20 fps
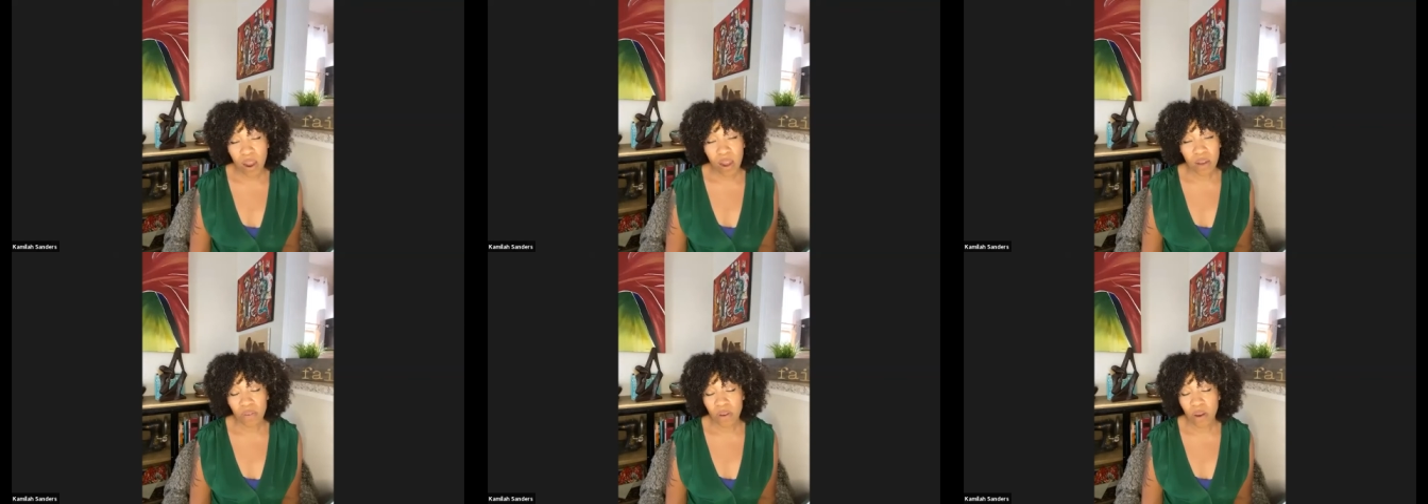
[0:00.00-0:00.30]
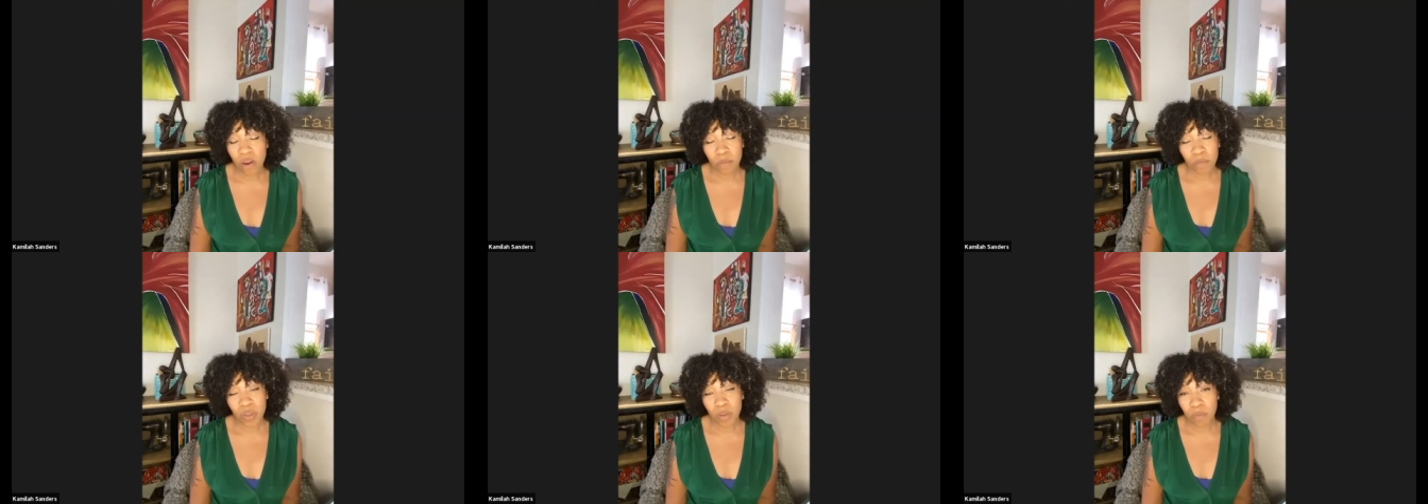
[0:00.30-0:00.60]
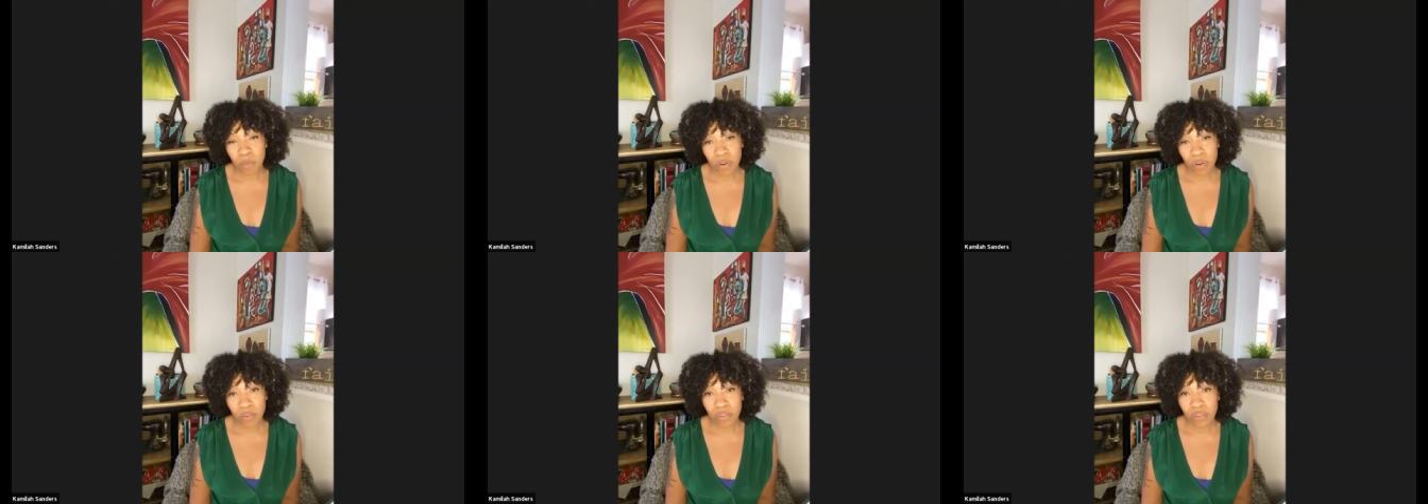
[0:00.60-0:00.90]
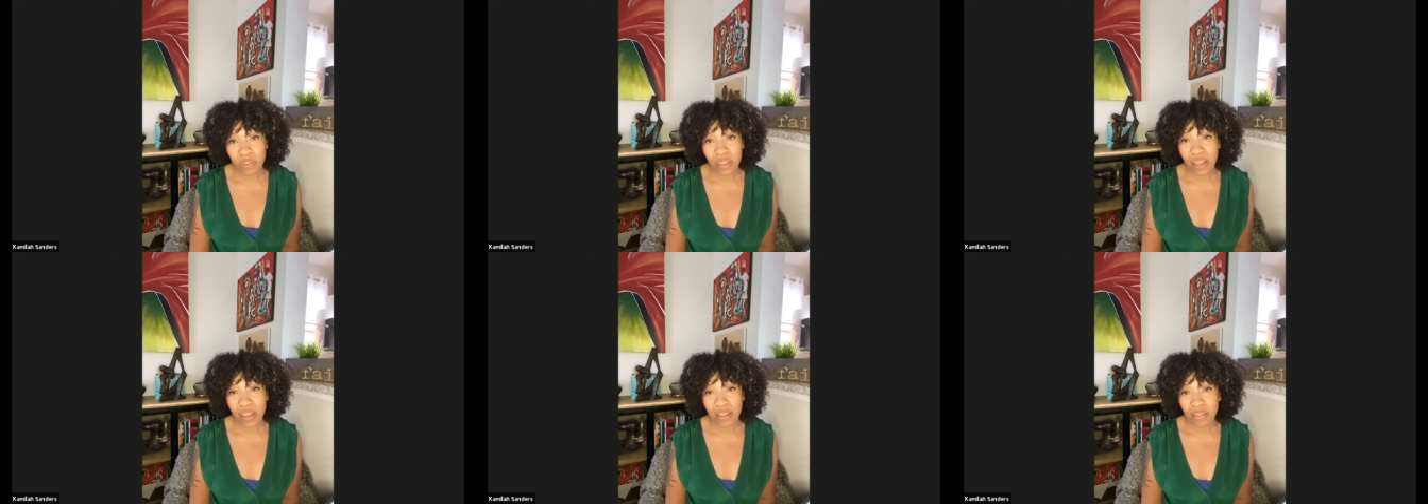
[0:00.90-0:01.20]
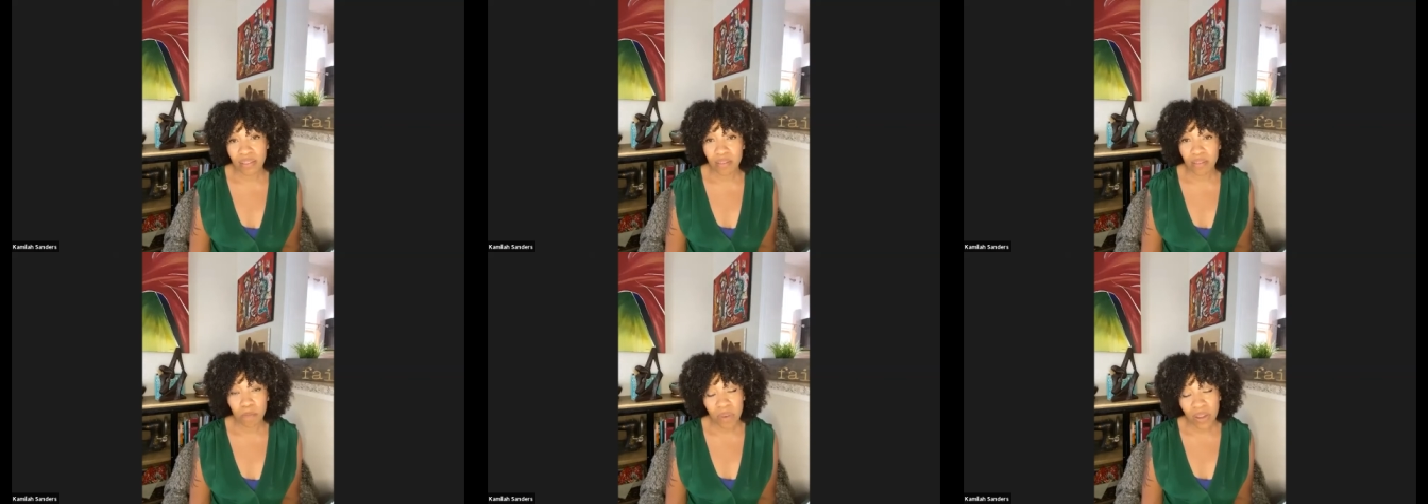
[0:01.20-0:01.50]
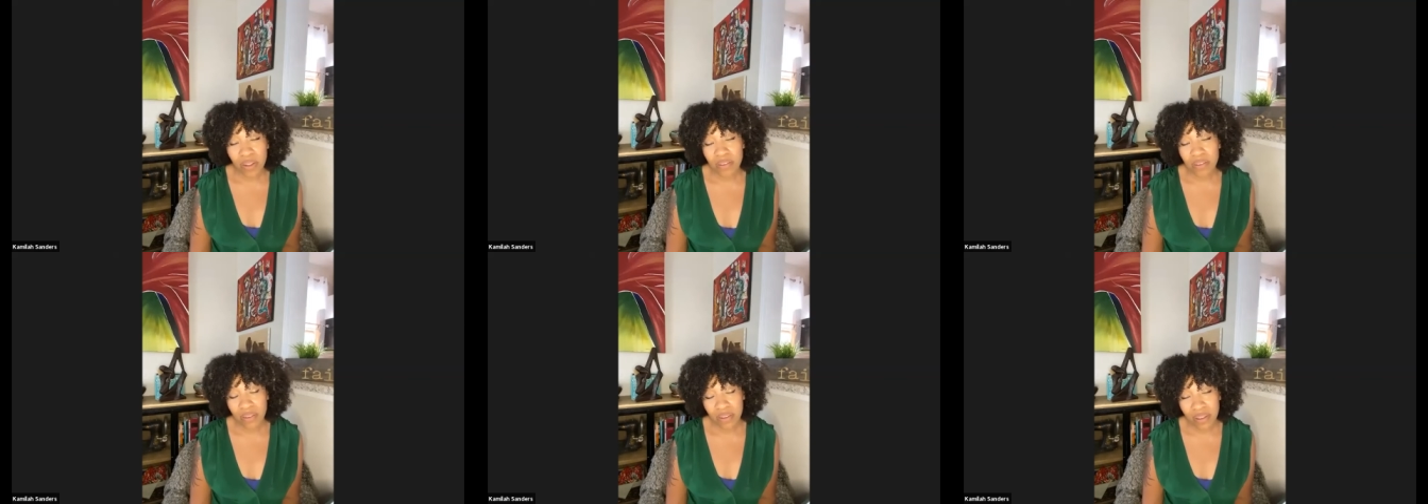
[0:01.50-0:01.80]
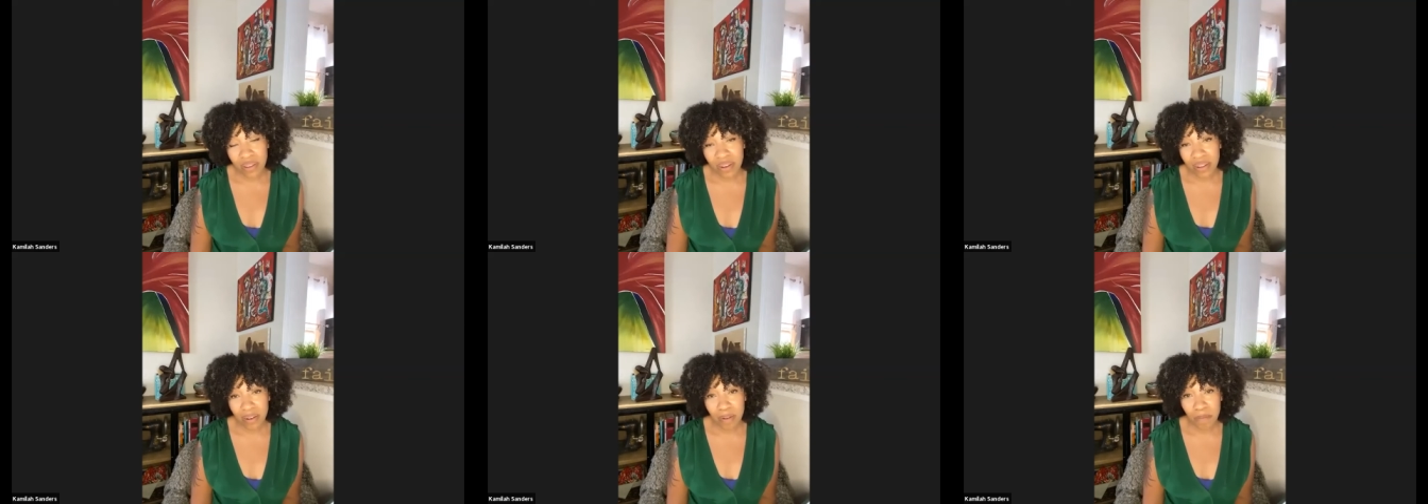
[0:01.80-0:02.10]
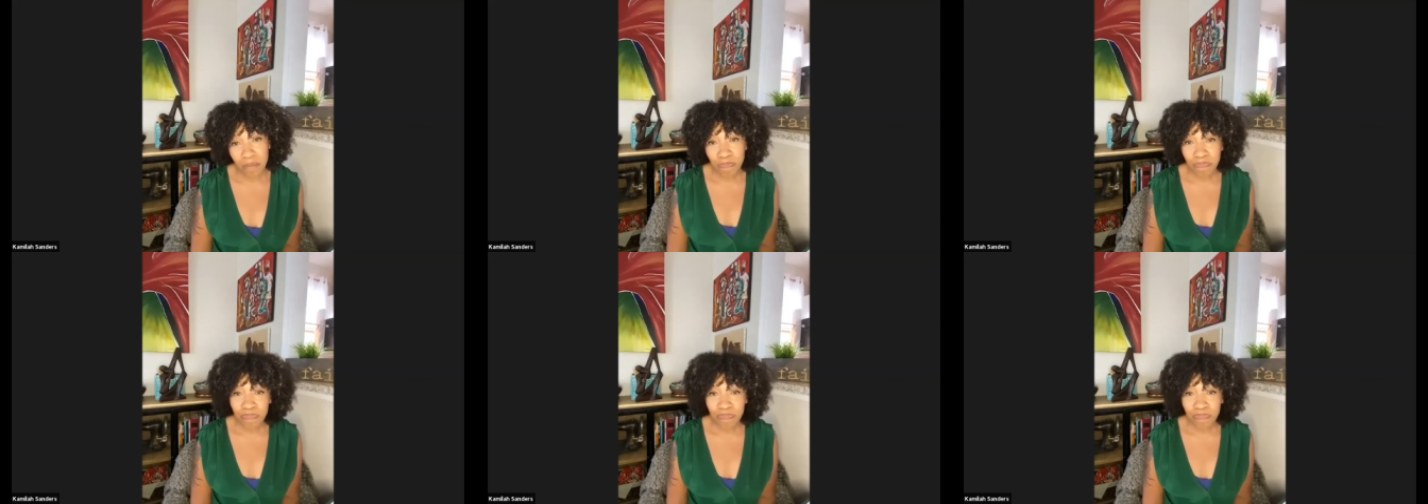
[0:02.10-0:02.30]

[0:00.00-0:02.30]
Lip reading: of our members that's much needed.